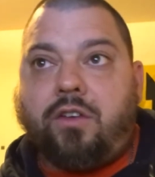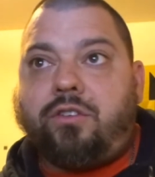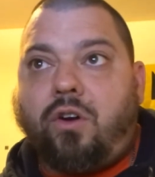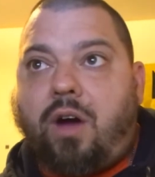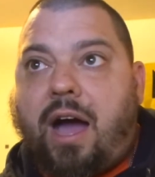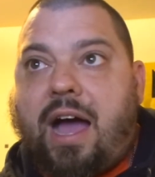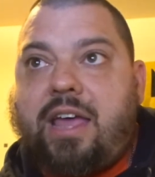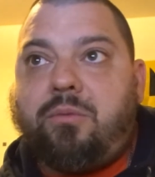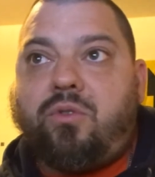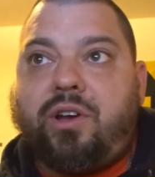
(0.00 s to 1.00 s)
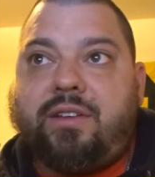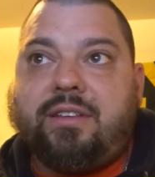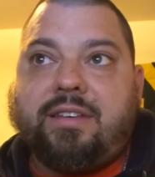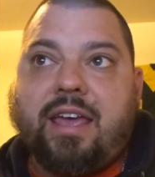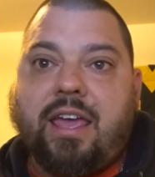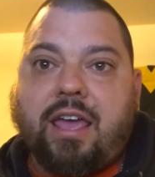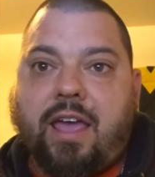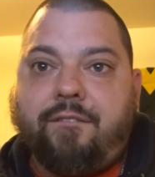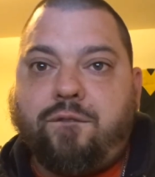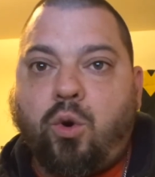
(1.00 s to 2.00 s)
So I am going to take
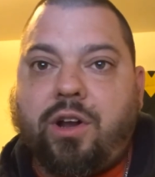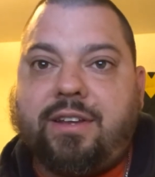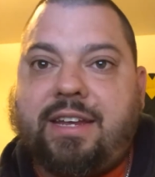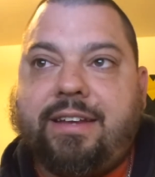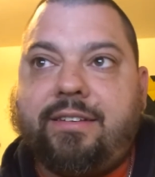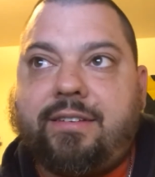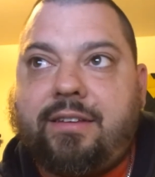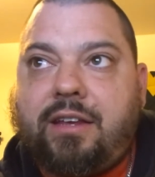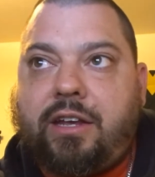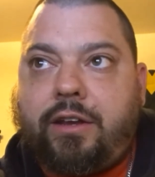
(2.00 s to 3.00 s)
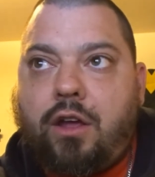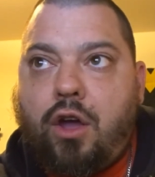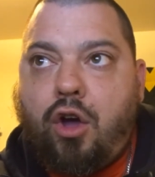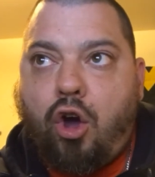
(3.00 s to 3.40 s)
a 14 seed